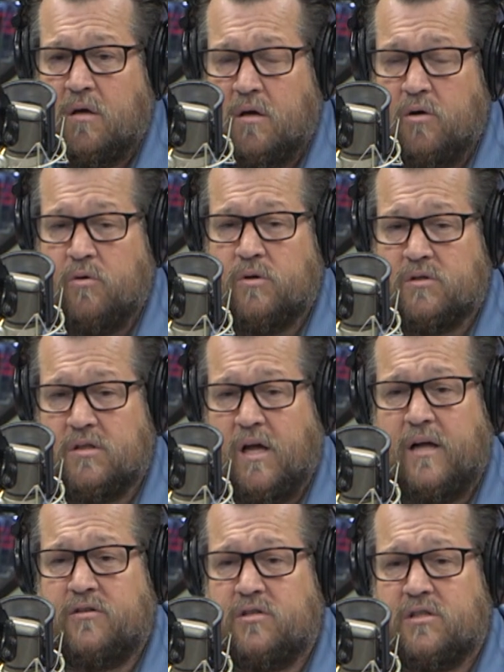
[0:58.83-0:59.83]
who is
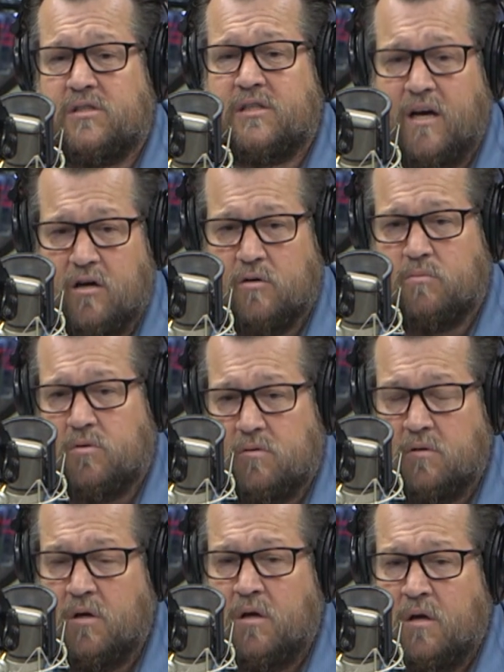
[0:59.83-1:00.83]
not just
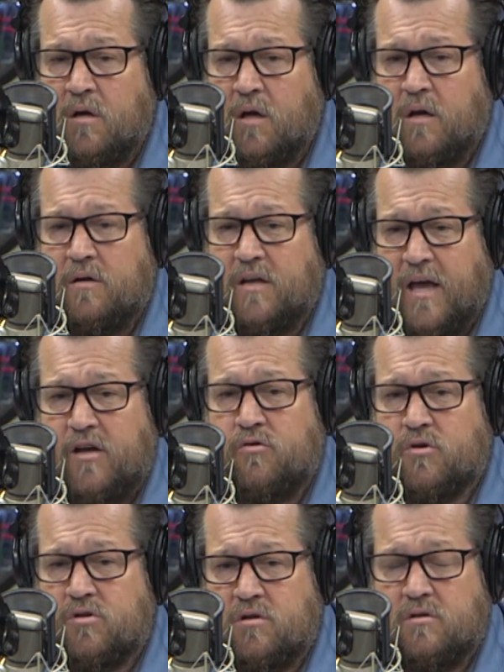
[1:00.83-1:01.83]
terrible and
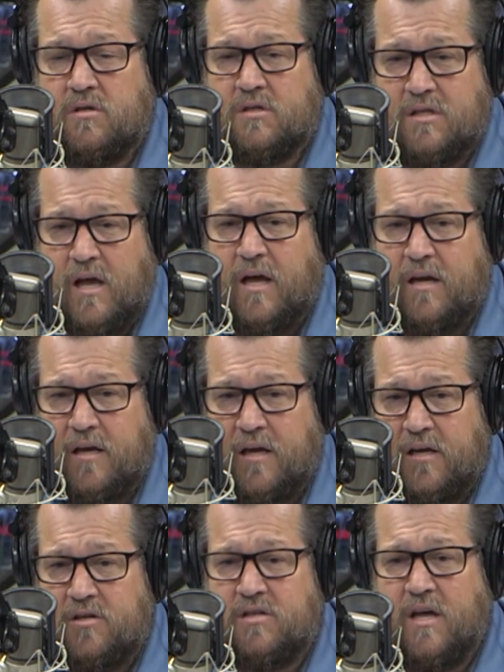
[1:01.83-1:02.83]
dangerous to society,
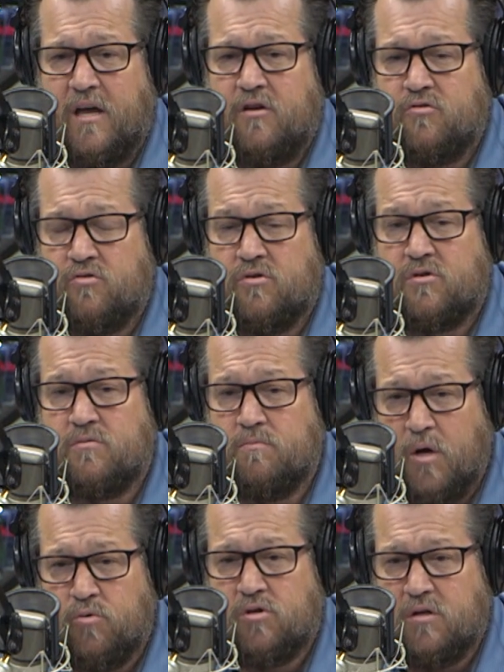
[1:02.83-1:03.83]
he's dangerous
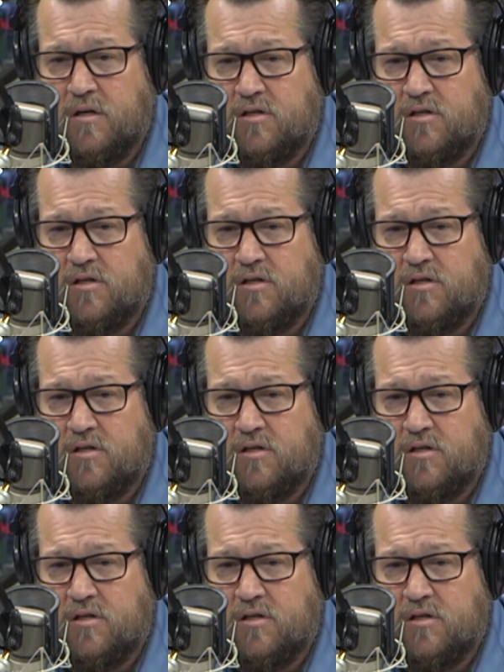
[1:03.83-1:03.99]
mostly